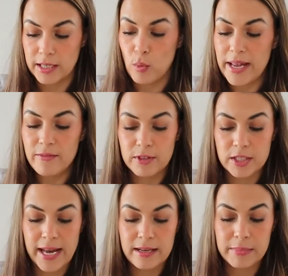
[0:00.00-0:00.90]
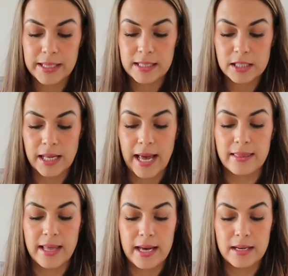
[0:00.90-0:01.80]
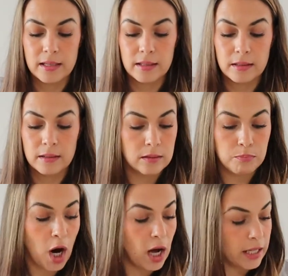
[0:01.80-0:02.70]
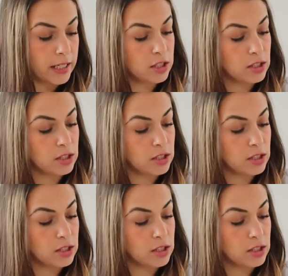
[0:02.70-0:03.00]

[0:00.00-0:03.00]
wait for 10 minutes, and then polish.